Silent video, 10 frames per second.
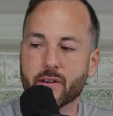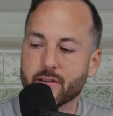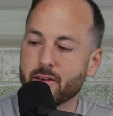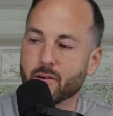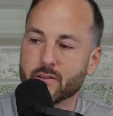you
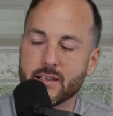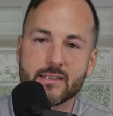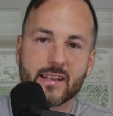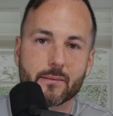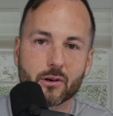know, these
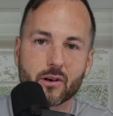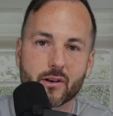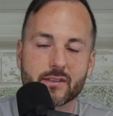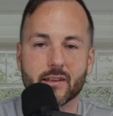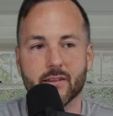
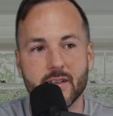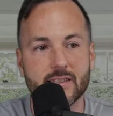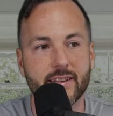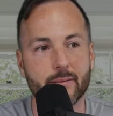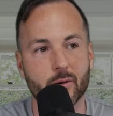neighborhoods
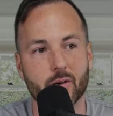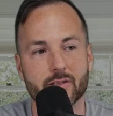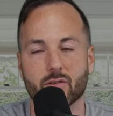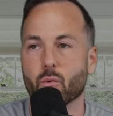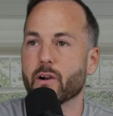
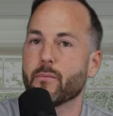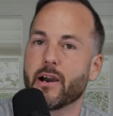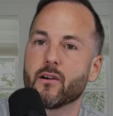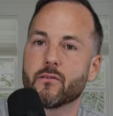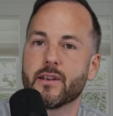and where to buy
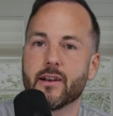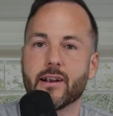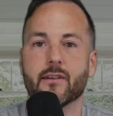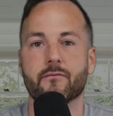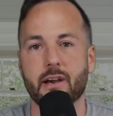over here.
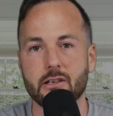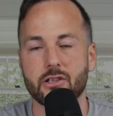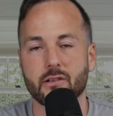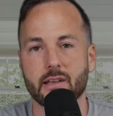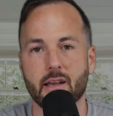And
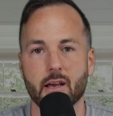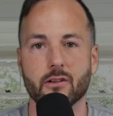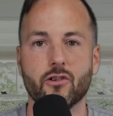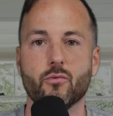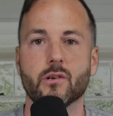eventually
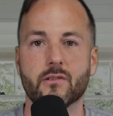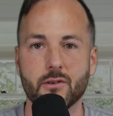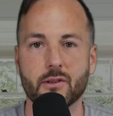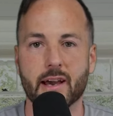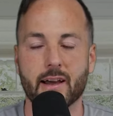you will
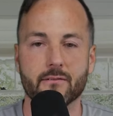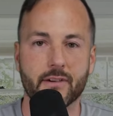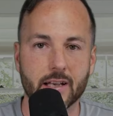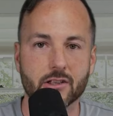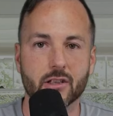do that.
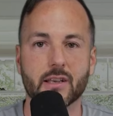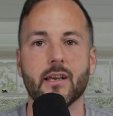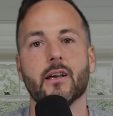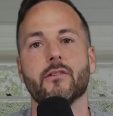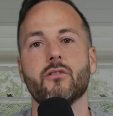Eventually
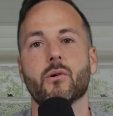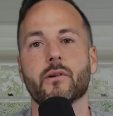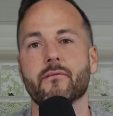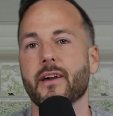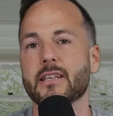you will
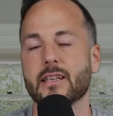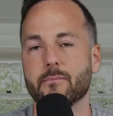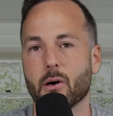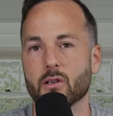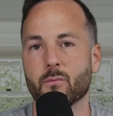invest in
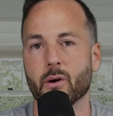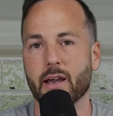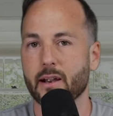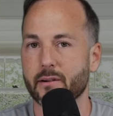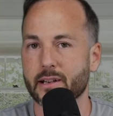multiple
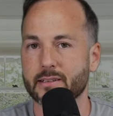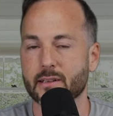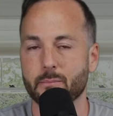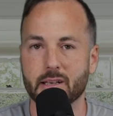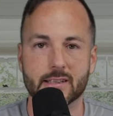areas
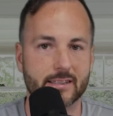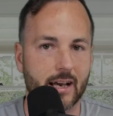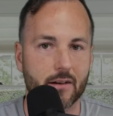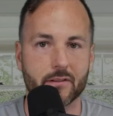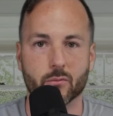and be a
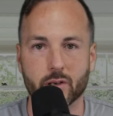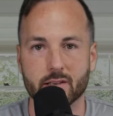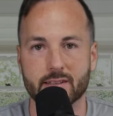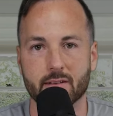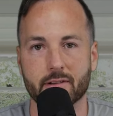savvy real
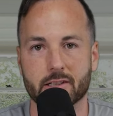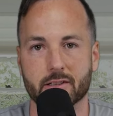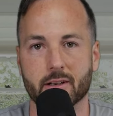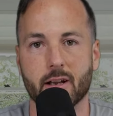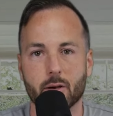estate
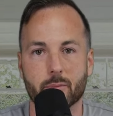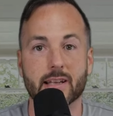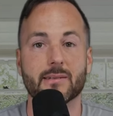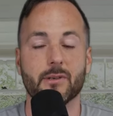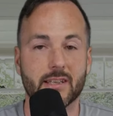investor. But at
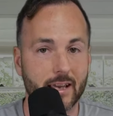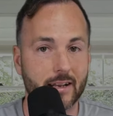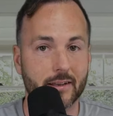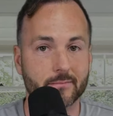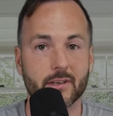the
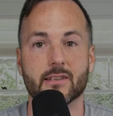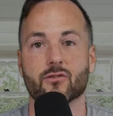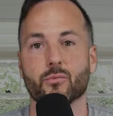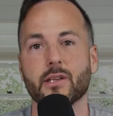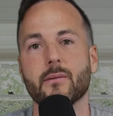beginning, it's
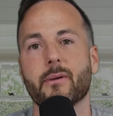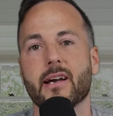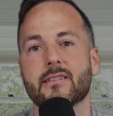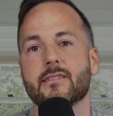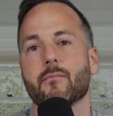really
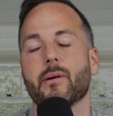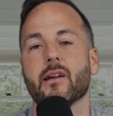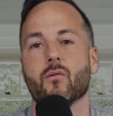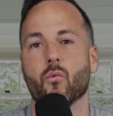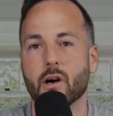best to pick
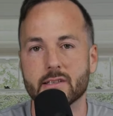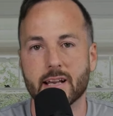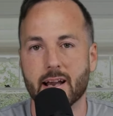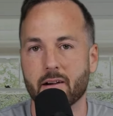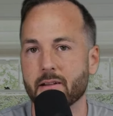one
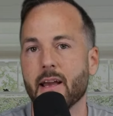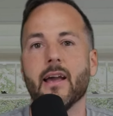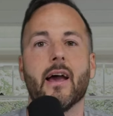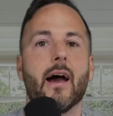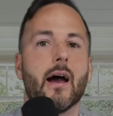town,
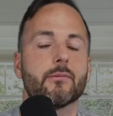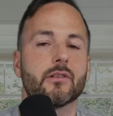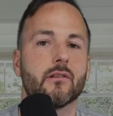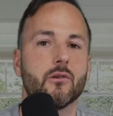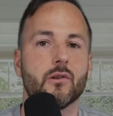
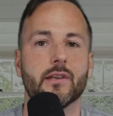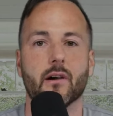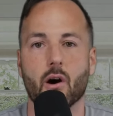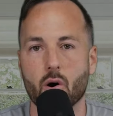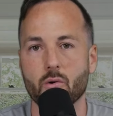absolutely
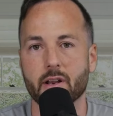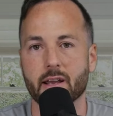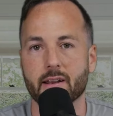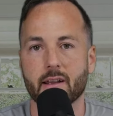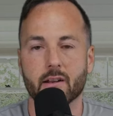own
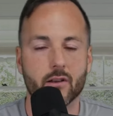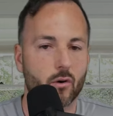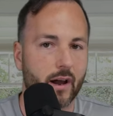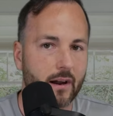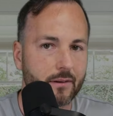it, know
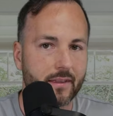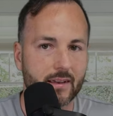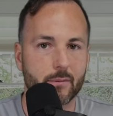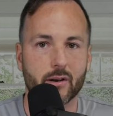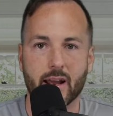everything
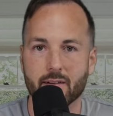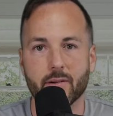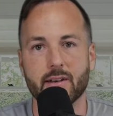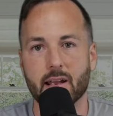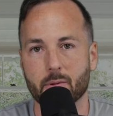about every
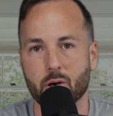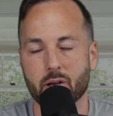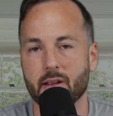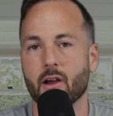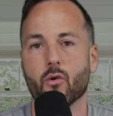
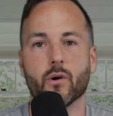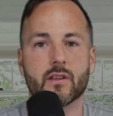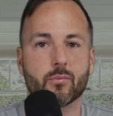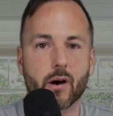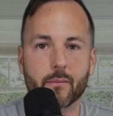neighborhood, what the
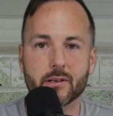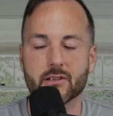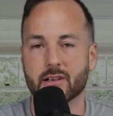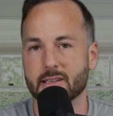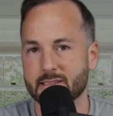properties are
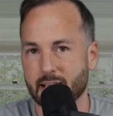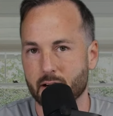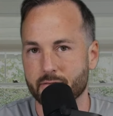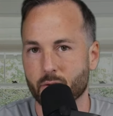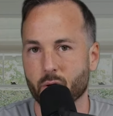going to sell
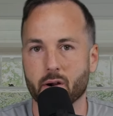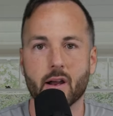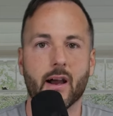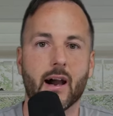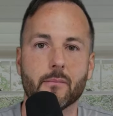for,
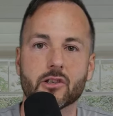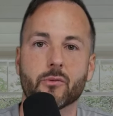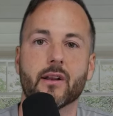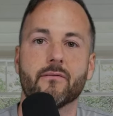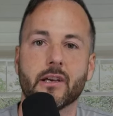how much
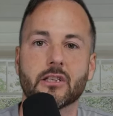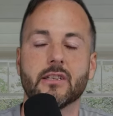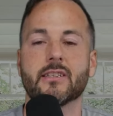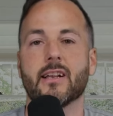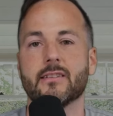renovation
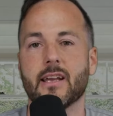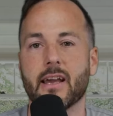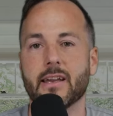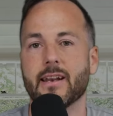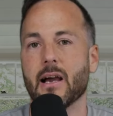it's going to
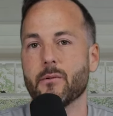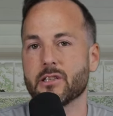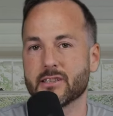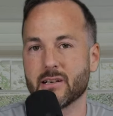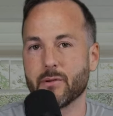take and how much
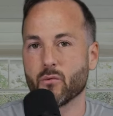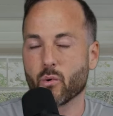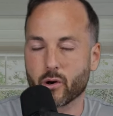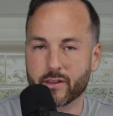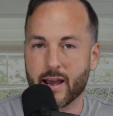it's going to be
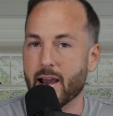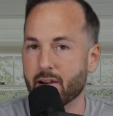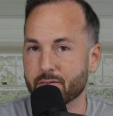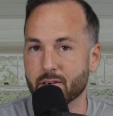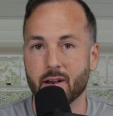worth
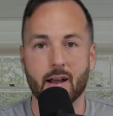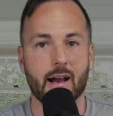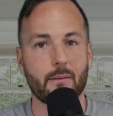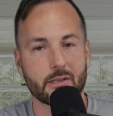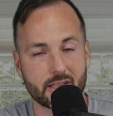after,
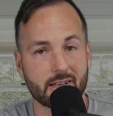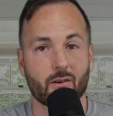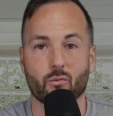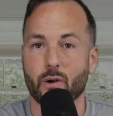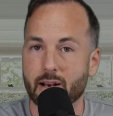how much it's going to
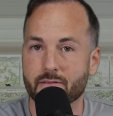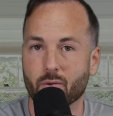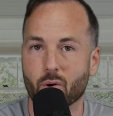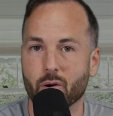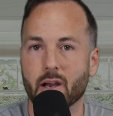rent
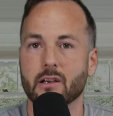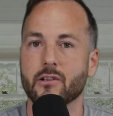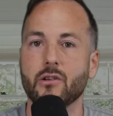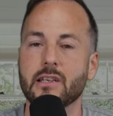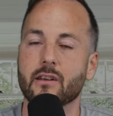for.
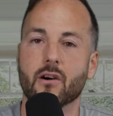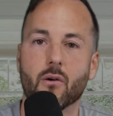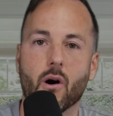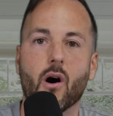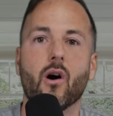You need to know
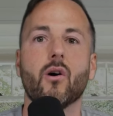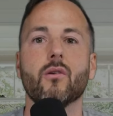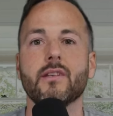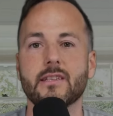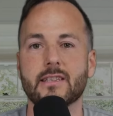all
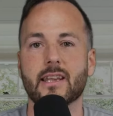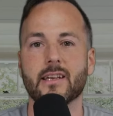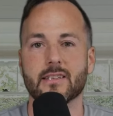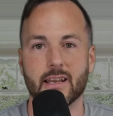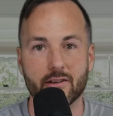these
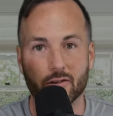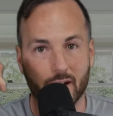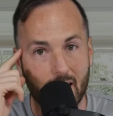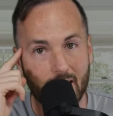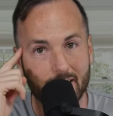things in your
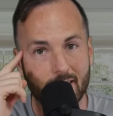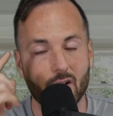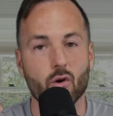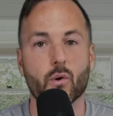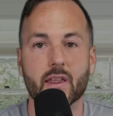head
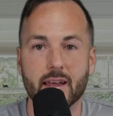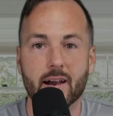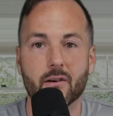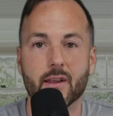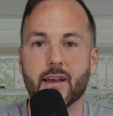
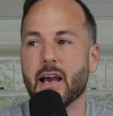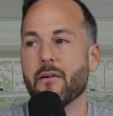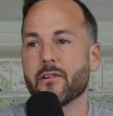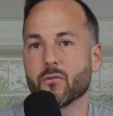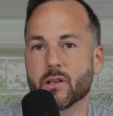without
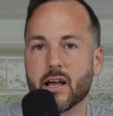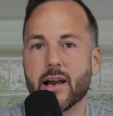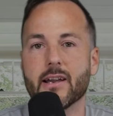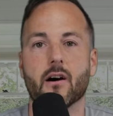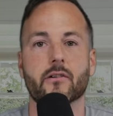having to
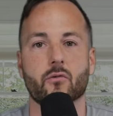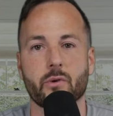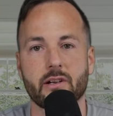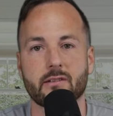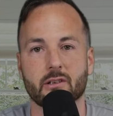rely on a
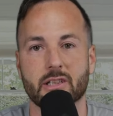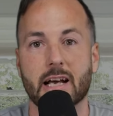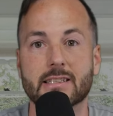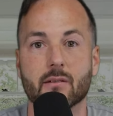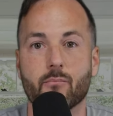realtor.
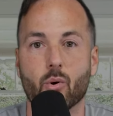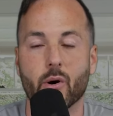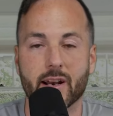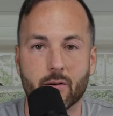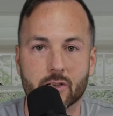That's the
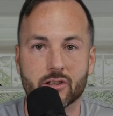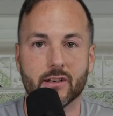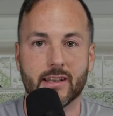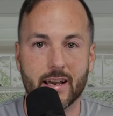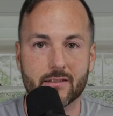point I want you to
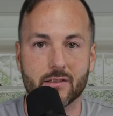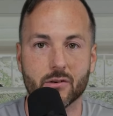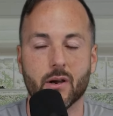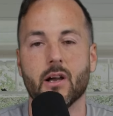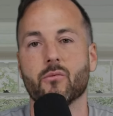get
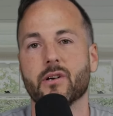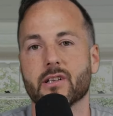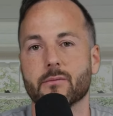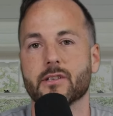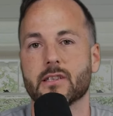to when it
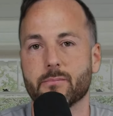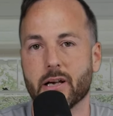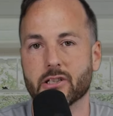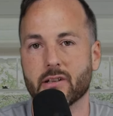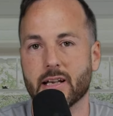comes to
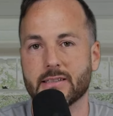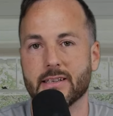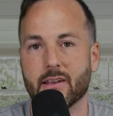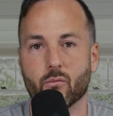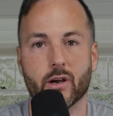specializing
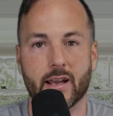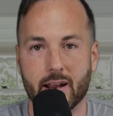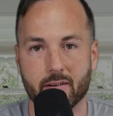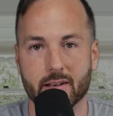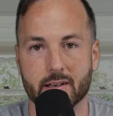in one
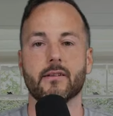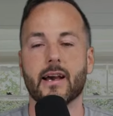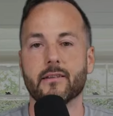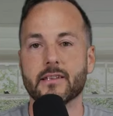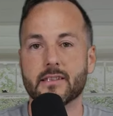area. Now,
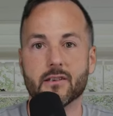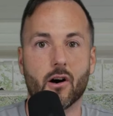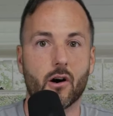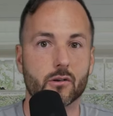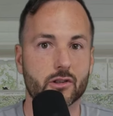this is
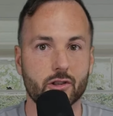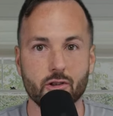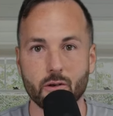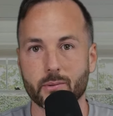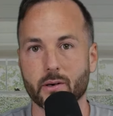all
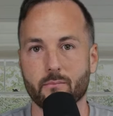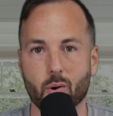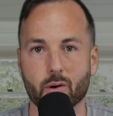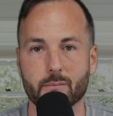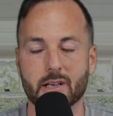super
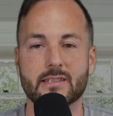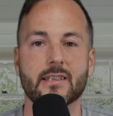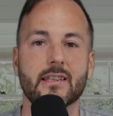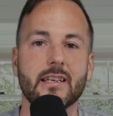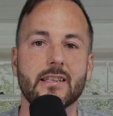important because it
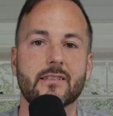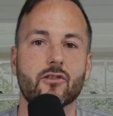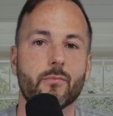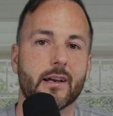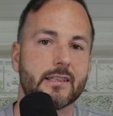leads to
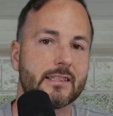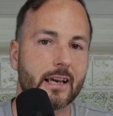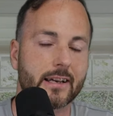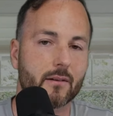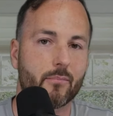my
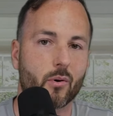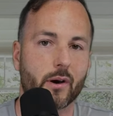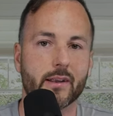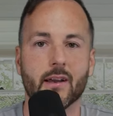second point,